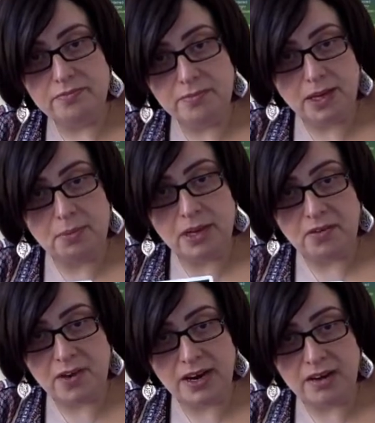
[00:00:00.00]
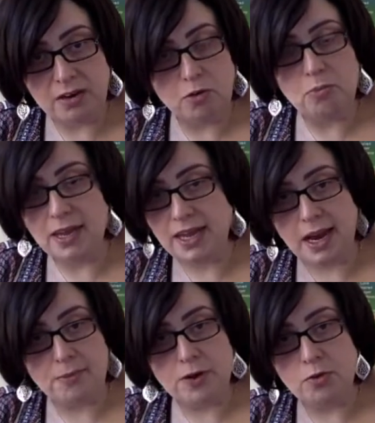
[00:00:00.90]
may be around. It could be a
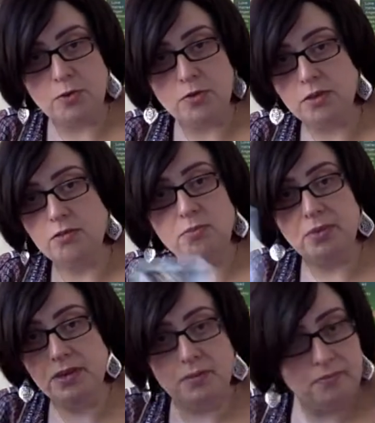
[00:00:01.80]
Capricorn, it could be,